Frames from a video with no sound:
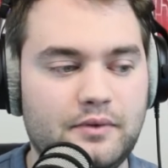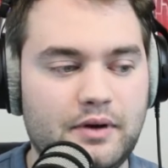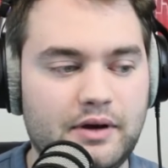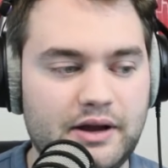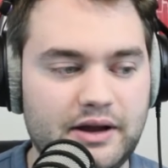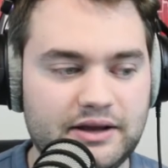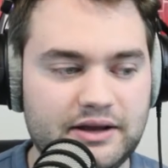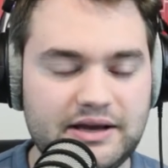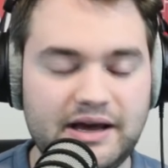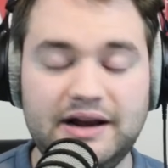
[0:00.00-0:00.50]

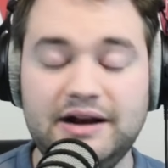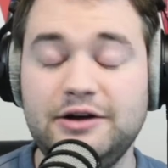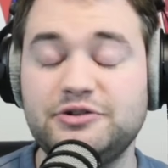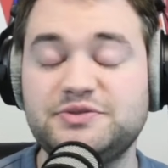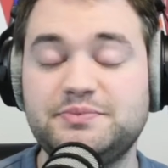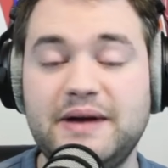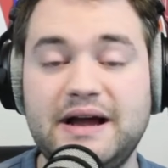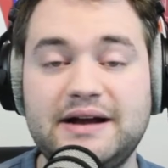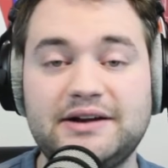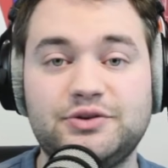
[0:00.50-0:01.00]
It kind of goes
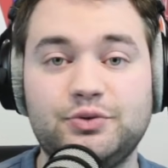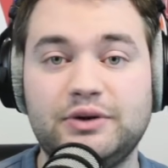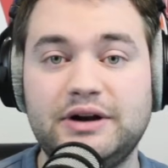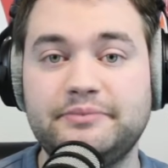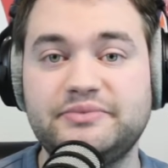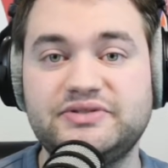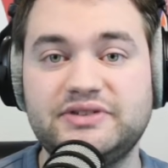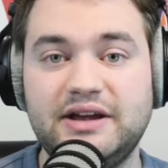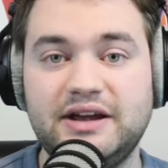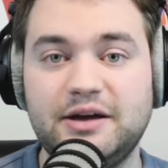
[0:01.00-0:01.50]
back to what I'm
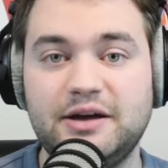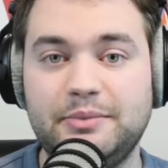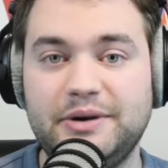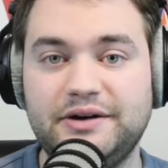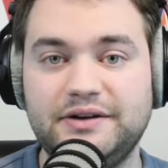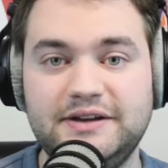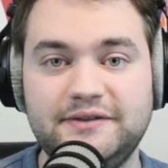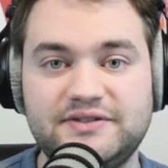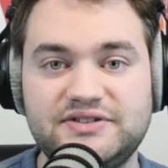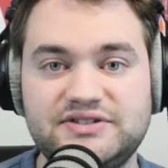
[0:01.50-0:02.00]
saying
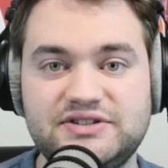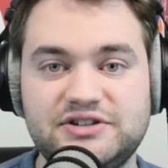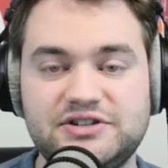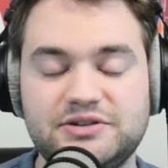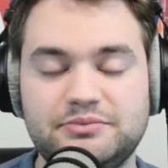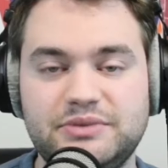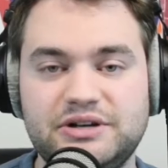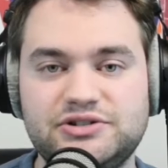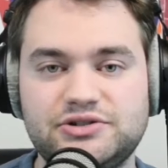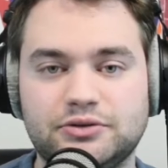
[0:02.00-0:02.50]
about Ivisic
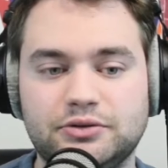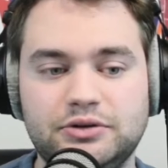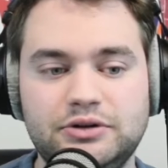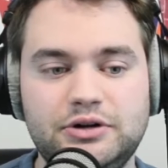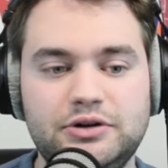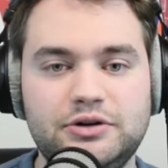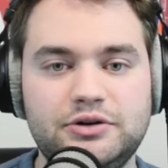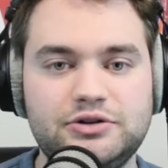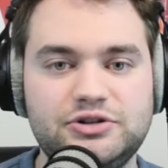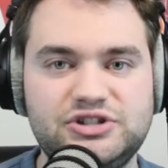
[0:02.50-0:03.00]
and Mitchell.
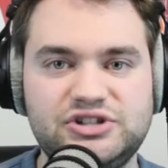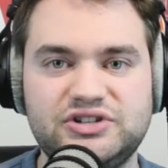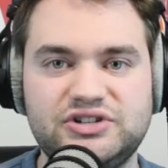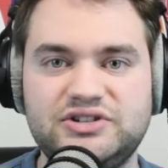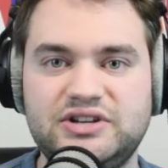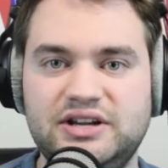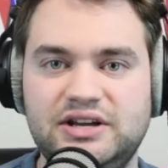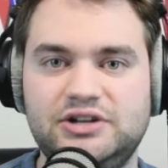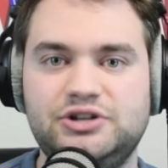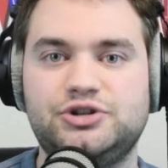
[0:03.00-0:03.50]
Just
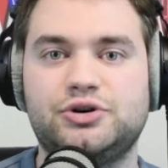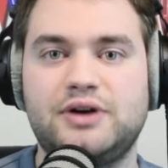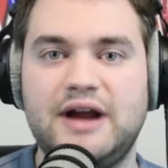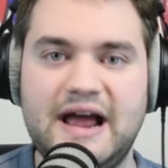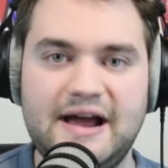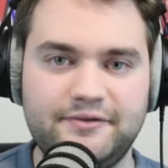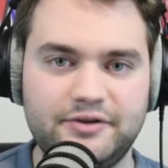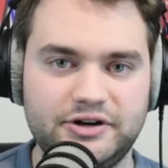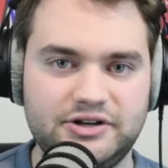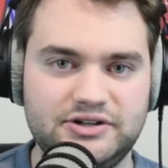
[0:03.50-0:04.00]
hit your
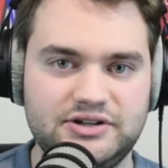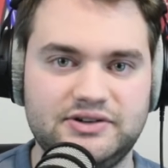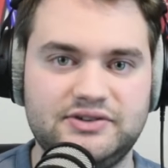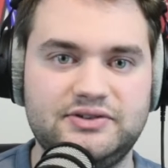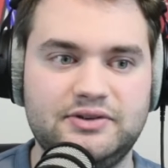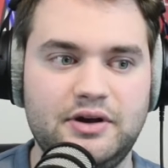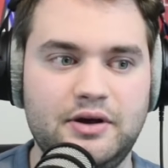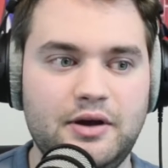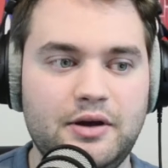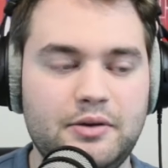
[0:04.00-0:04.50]

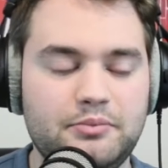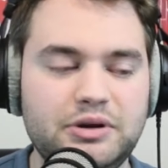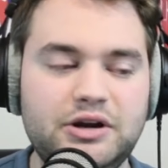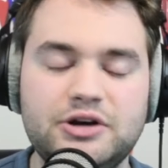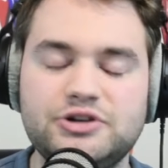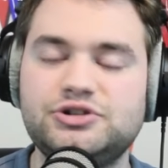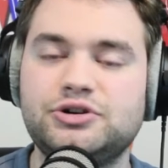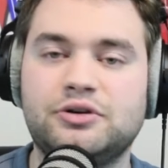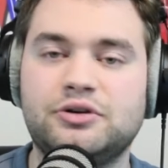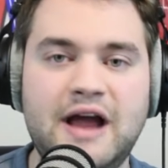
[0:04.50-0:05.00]
averages
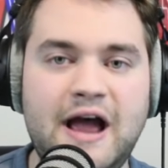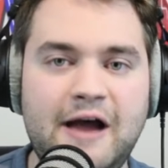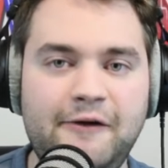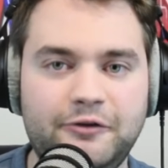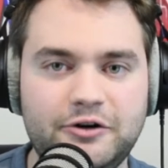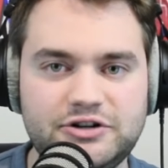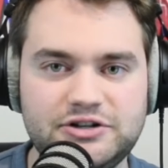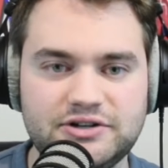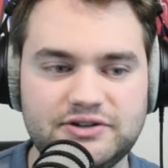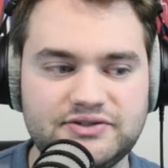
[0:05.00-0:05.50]
because your
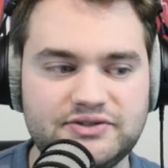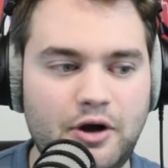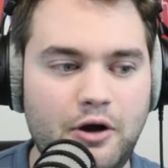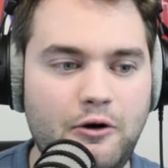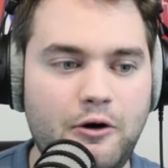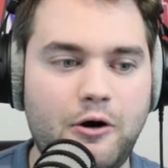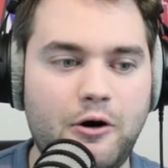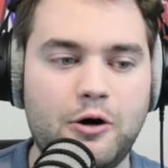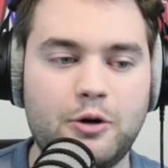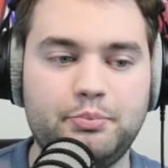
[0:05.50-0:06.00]
averages
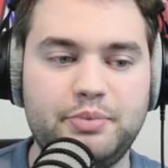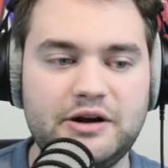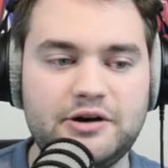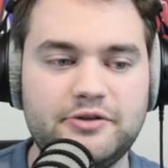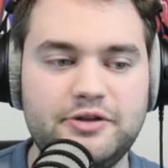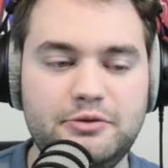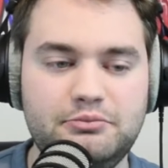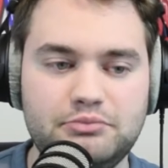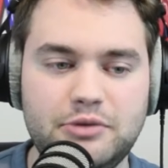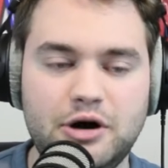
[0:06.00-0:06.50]
are better
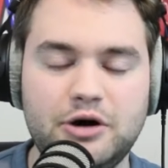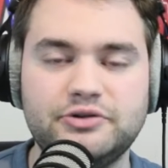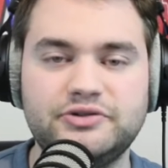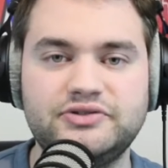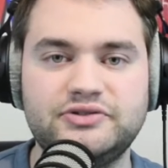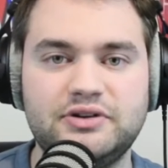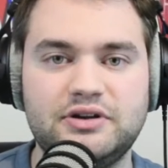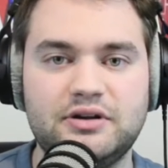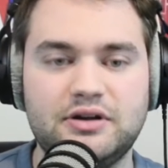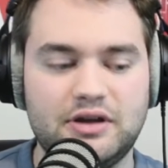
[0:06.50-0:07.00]
than
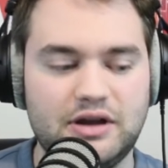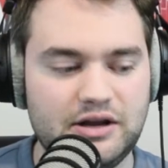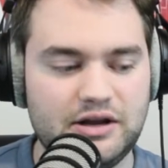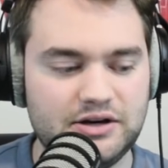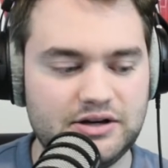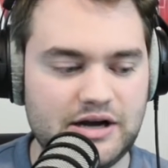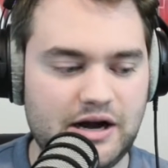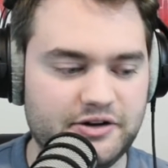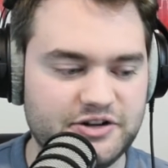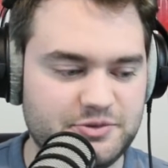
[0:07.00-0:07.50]
most in
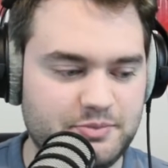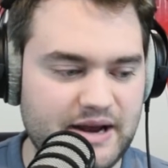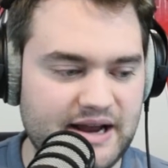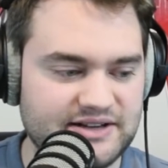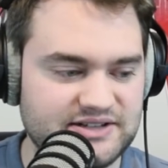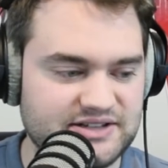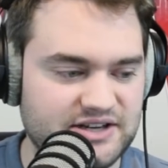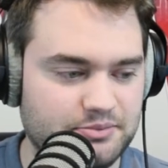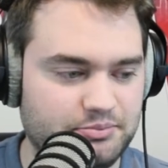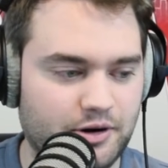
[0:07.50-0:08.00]
college
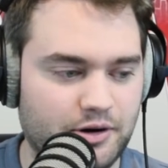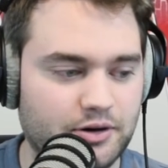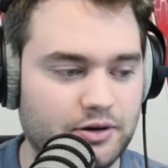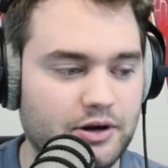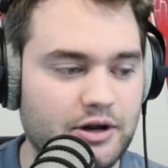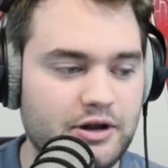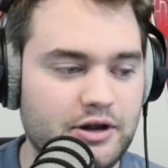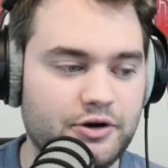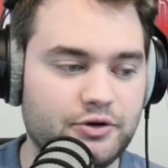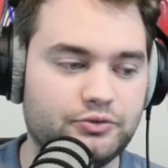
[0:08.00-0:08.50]
basketball.
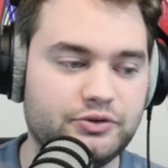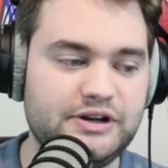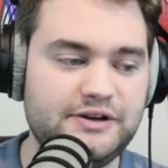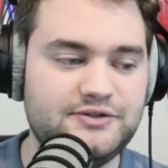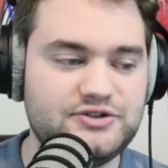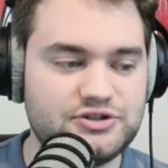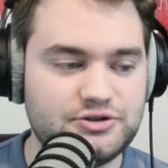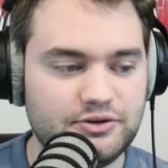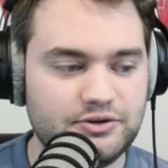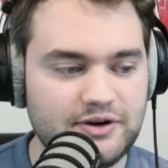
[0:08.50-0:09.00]

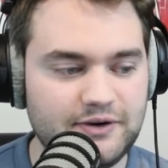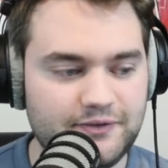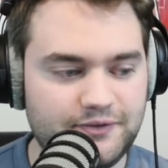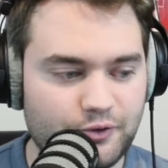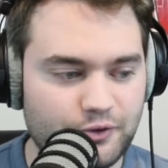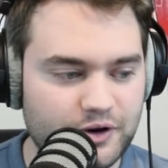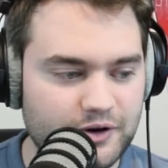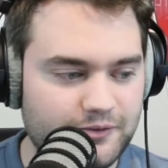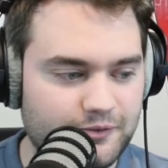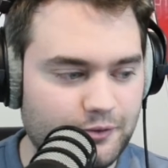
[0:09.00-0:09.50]
Reeves shooting
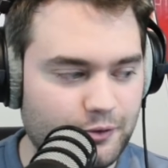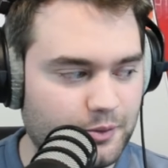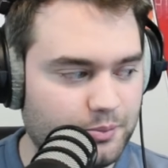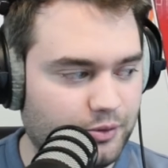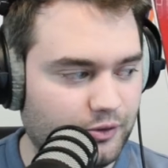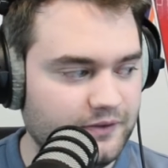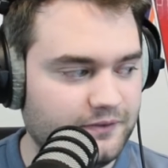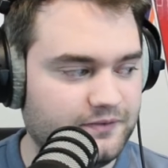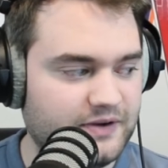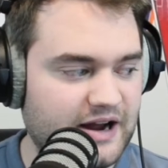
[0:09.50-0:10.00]

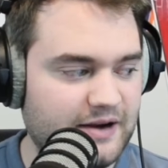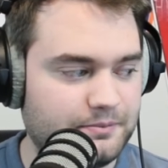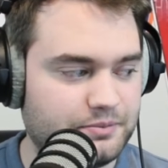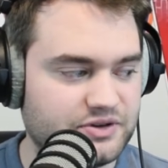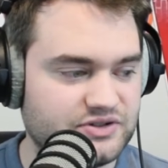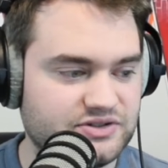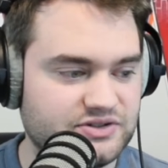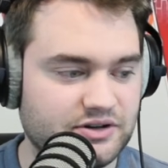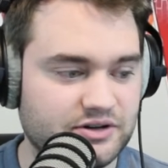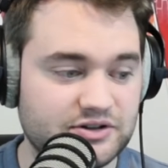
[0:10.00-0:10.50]

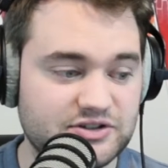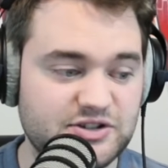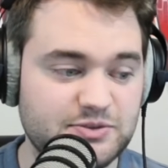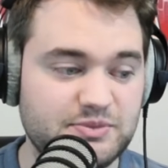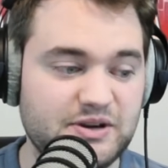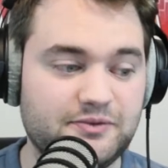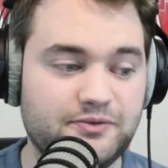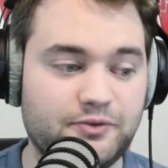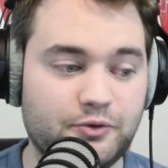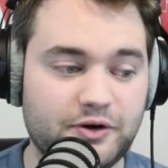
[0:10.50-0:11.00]
44.5%, excuse
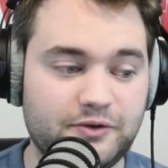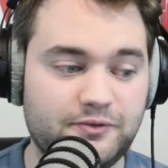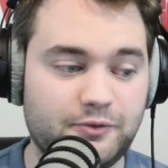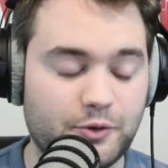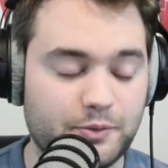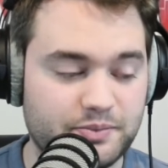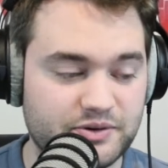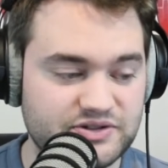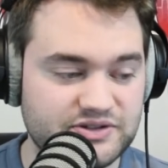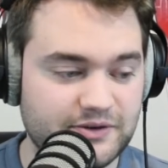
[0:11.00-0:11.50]
me,
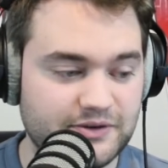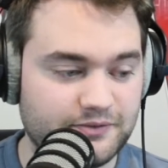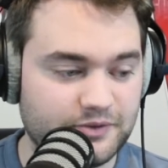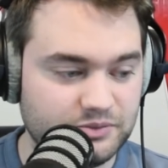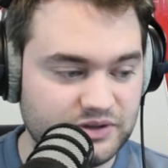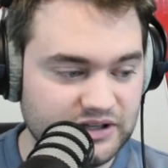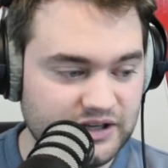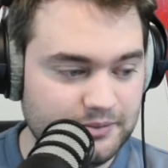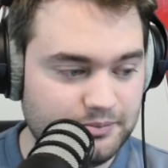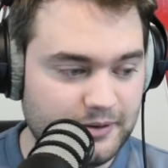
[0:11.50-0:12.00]
44% from
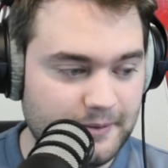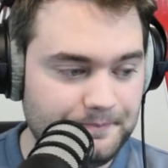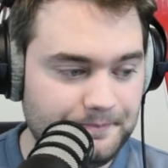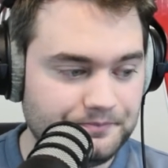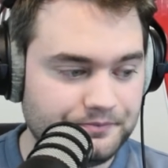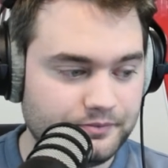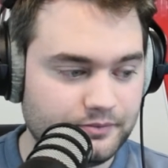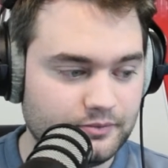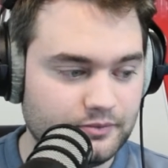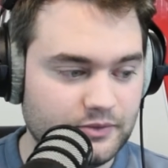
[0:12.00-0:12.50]
deep,
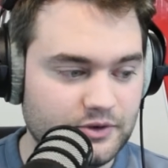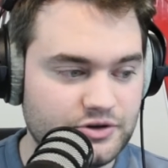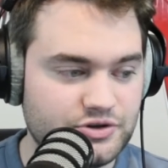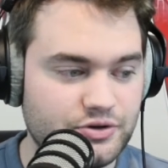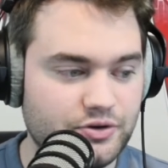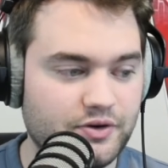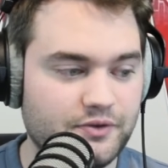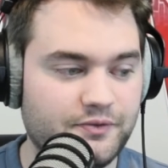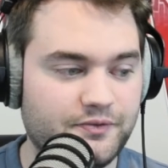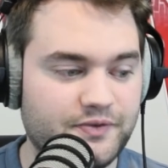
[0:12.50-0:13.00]

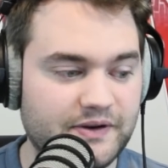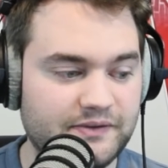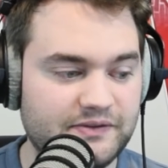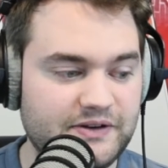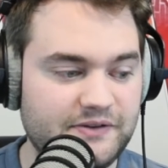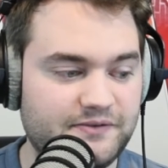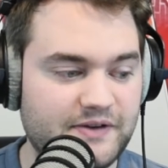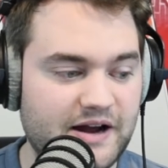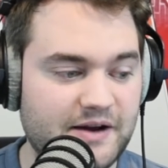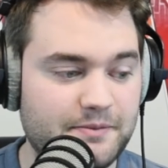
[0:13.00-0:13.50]
shooting
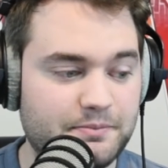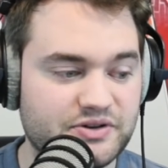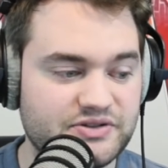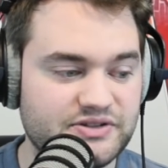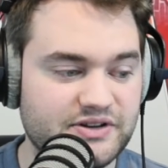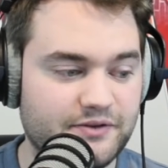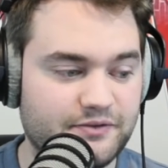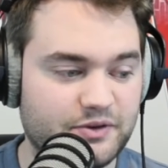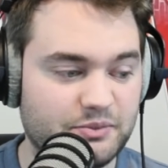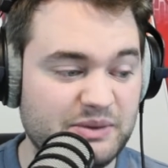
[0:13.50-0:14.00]

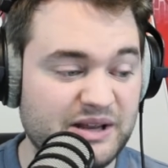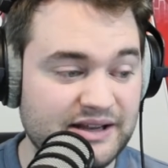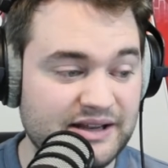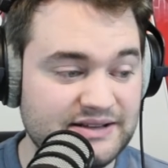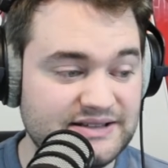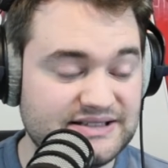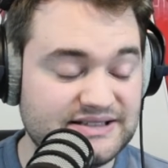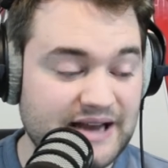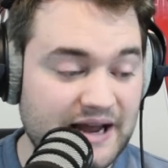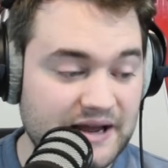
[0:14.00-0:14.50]
55% from inside